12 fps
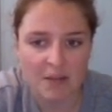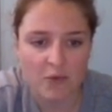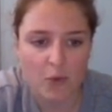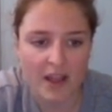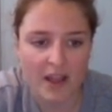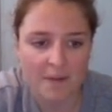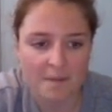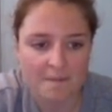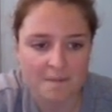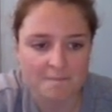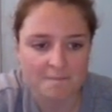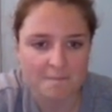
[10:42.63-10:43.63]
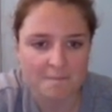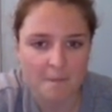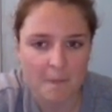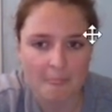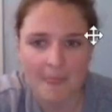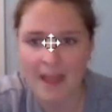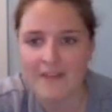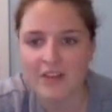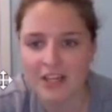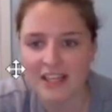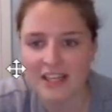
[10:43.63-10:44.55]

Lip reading: for you. Have a look at